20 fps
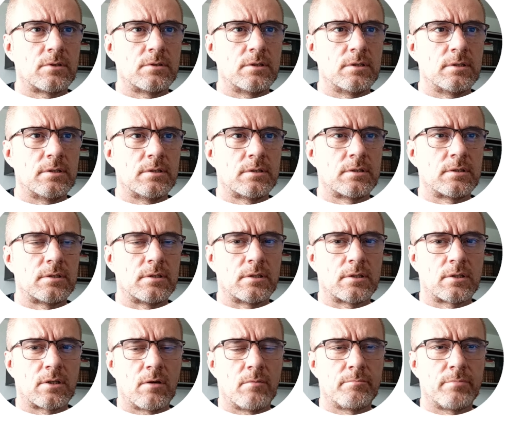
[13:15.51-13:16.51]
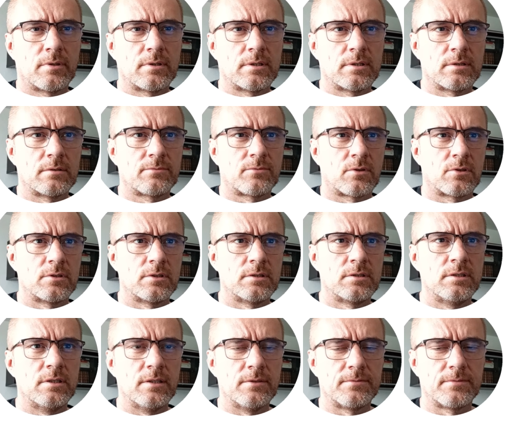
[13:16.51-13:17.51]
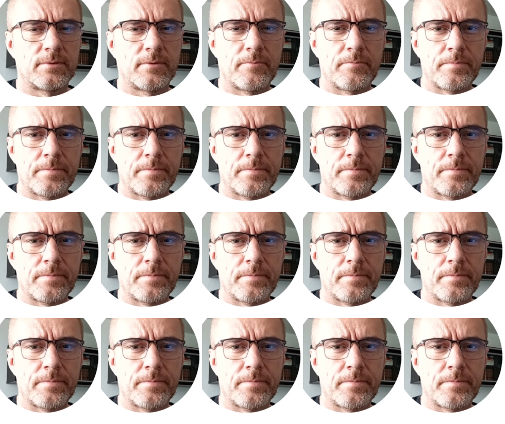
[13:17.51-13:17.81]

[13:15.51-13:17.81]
this component, for this div,